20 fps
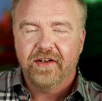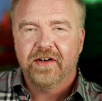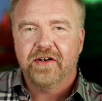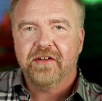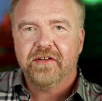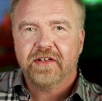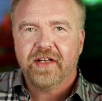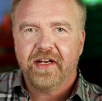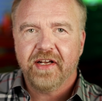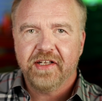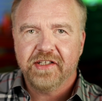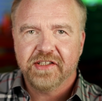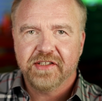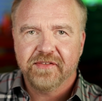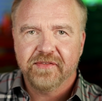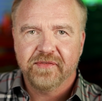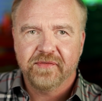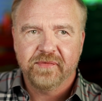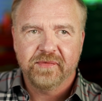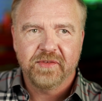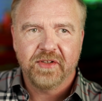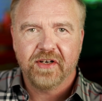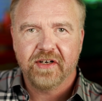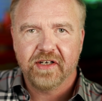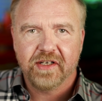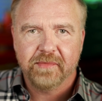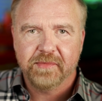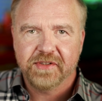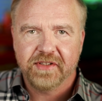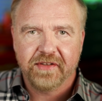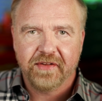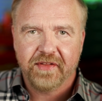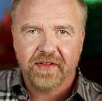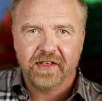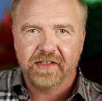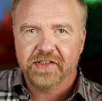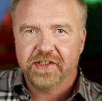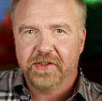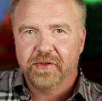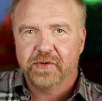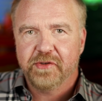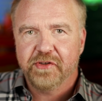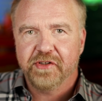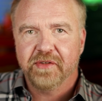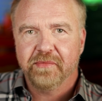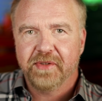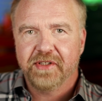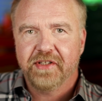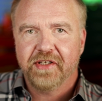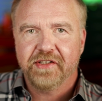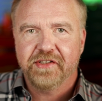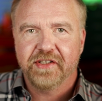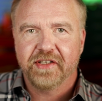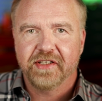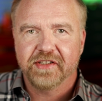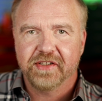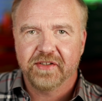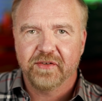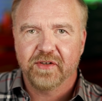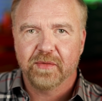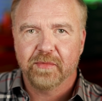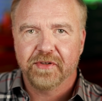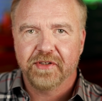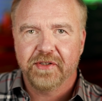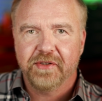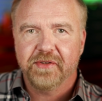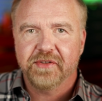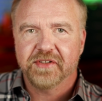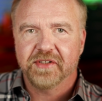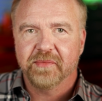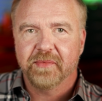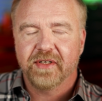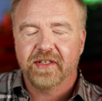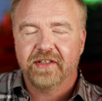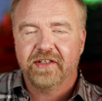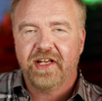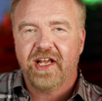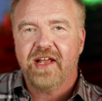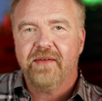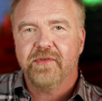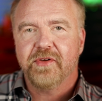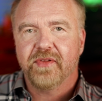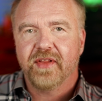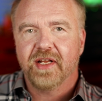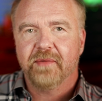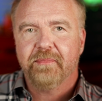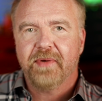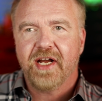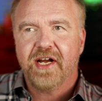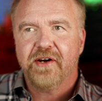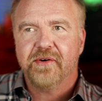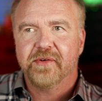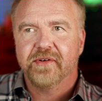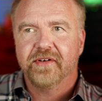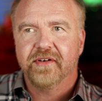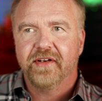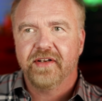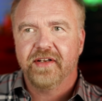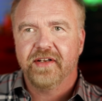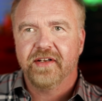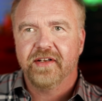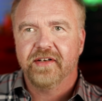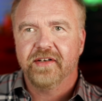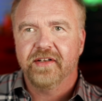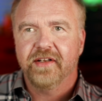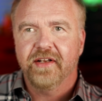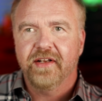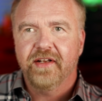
all kinds of knobs and things that you shouldn't be touching as a normal user, but it gave you that power. And